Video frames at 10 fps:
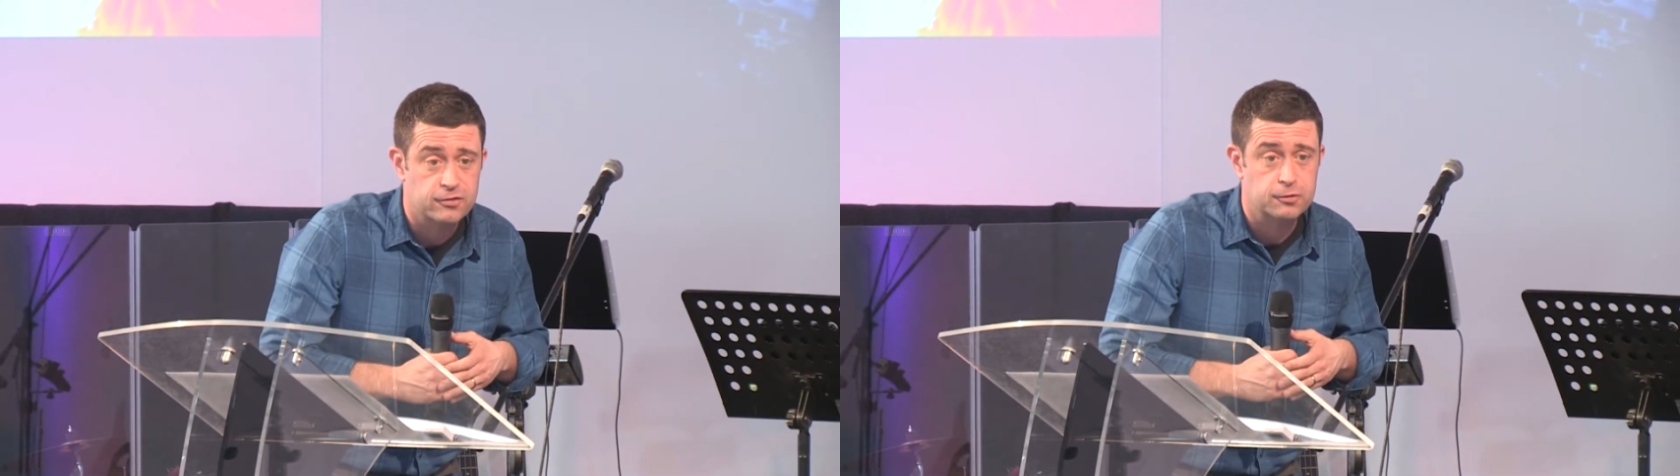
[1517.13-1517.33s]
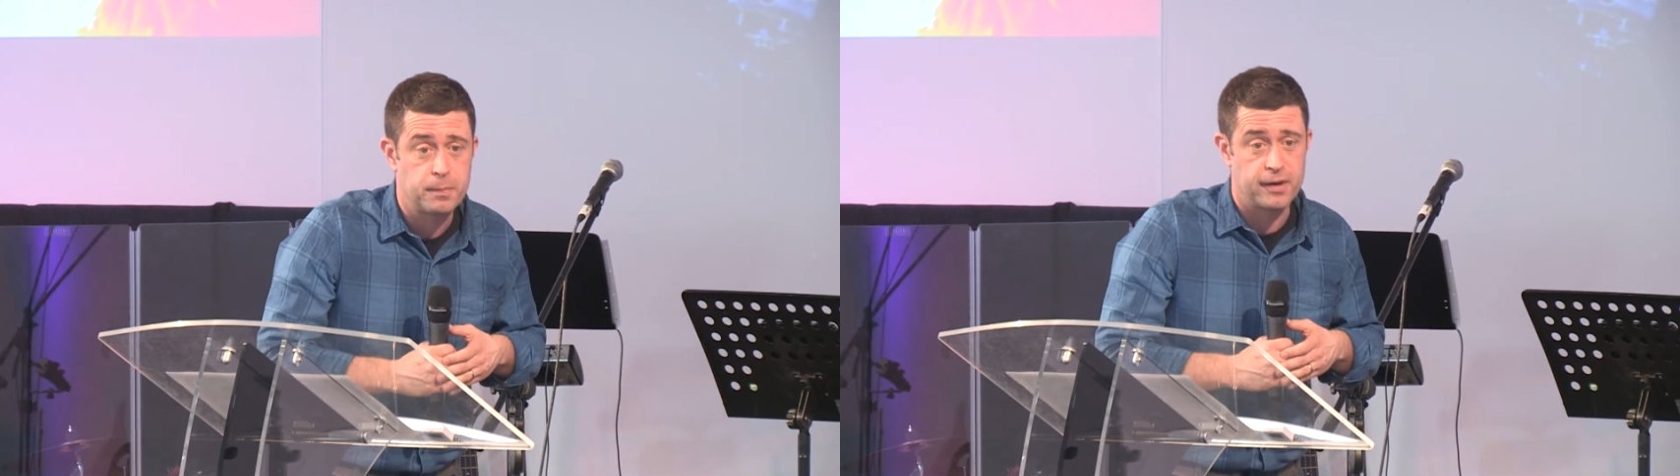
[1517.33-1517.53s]

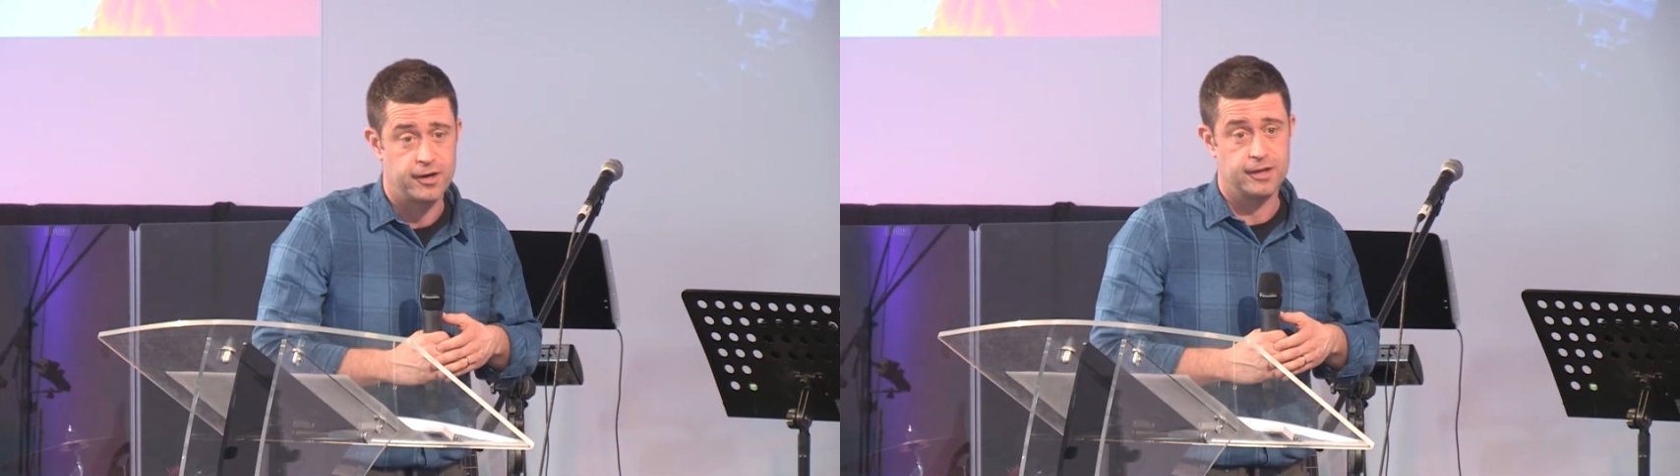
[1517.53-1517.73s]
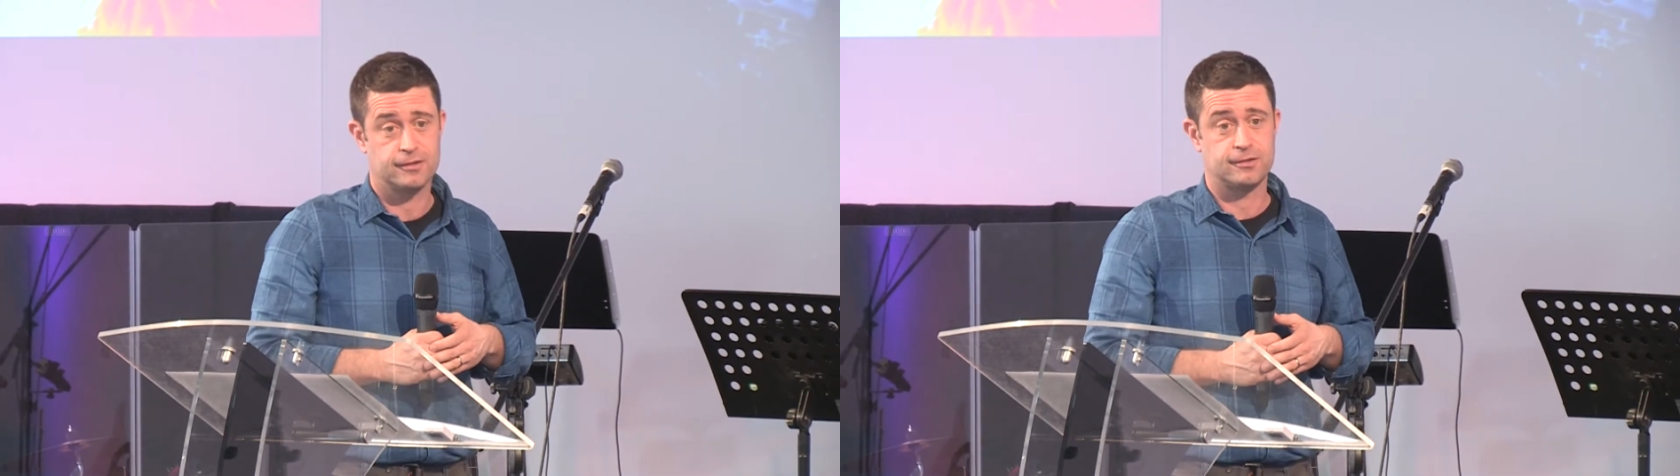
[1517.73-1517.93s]

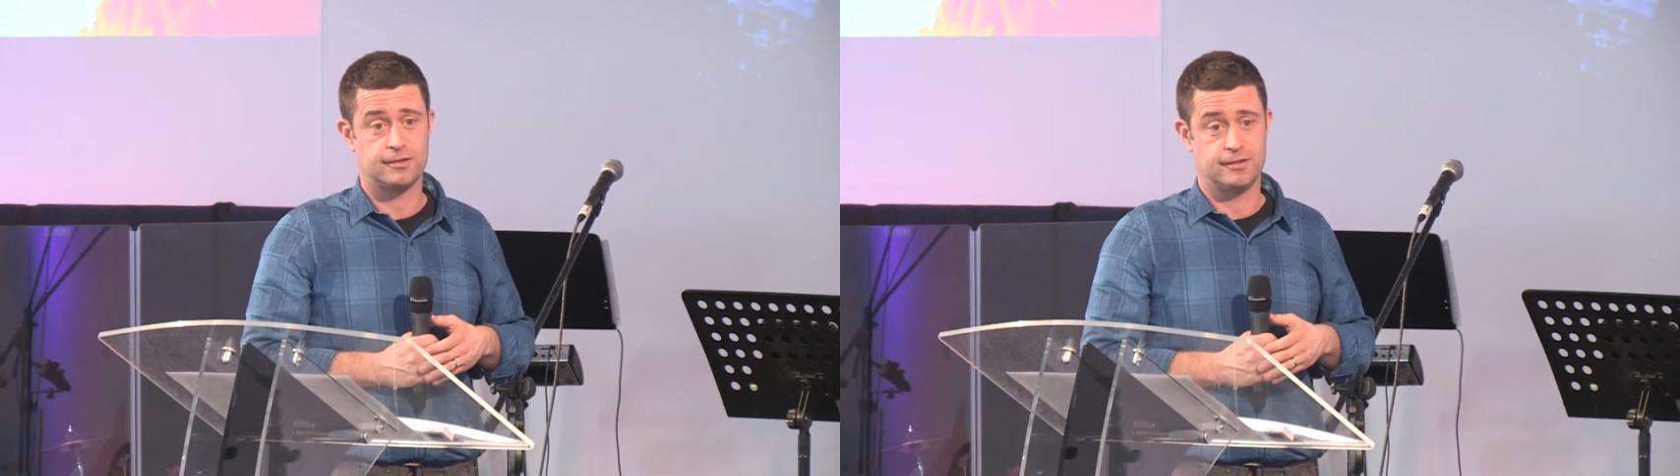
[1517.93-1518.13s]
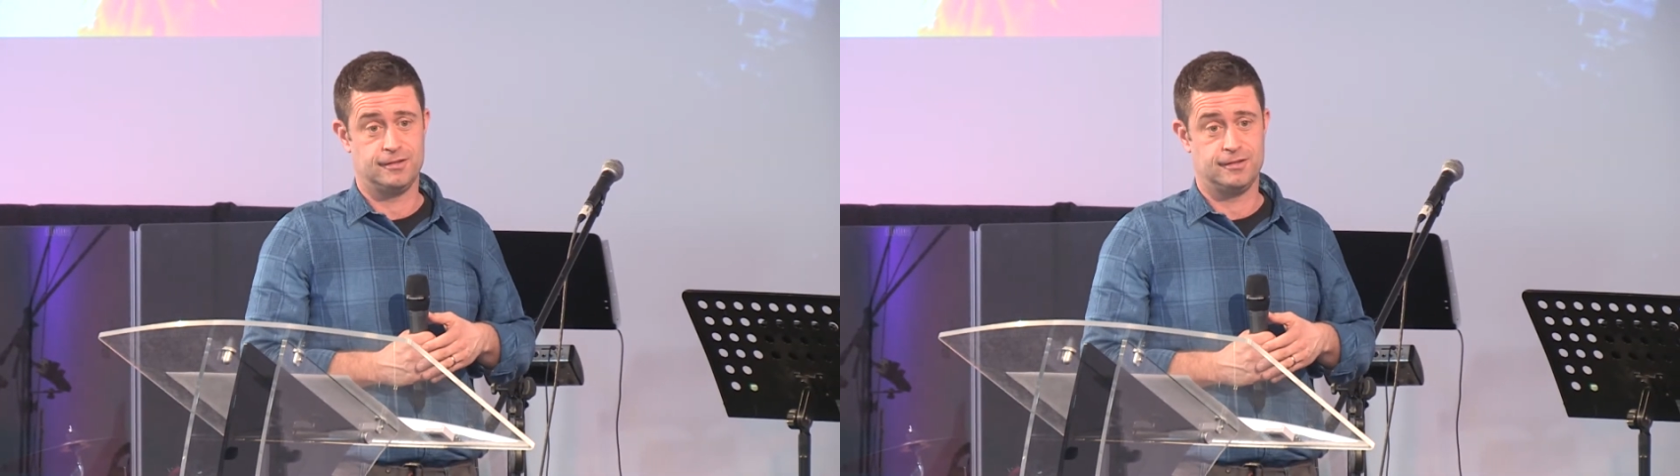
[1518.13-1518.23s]
Spirit